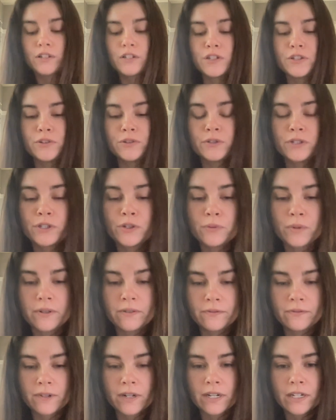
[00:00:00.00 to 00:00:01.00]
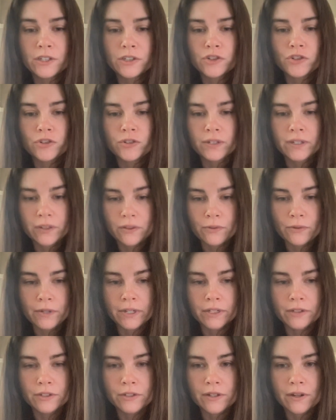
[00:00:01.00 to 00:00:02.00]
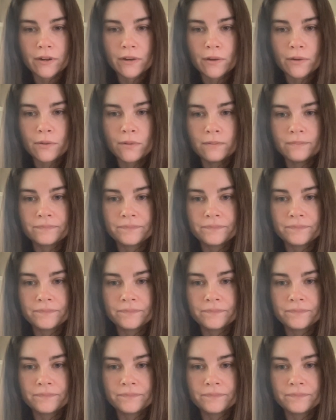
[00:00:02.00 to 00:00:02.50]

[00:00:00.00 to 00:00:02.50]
due to a foot injury 3 years ago.